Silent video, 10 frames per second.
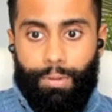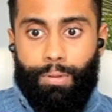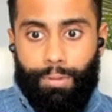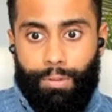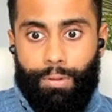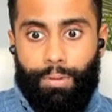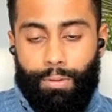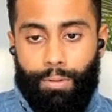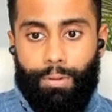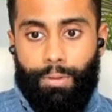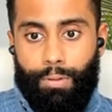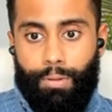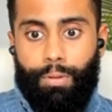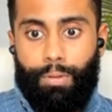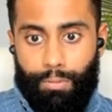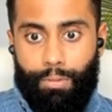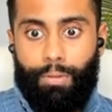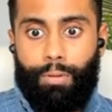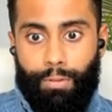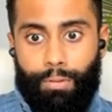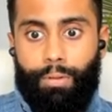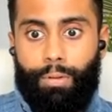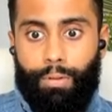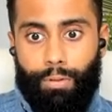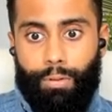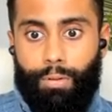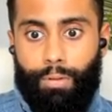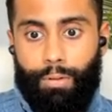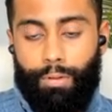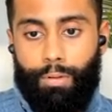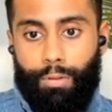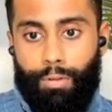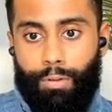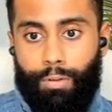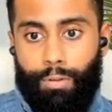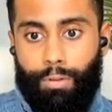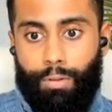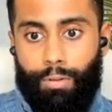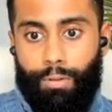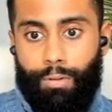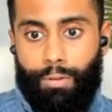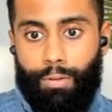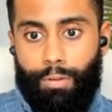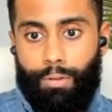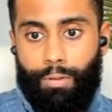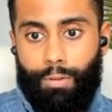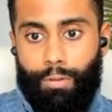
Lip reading: (not speaking)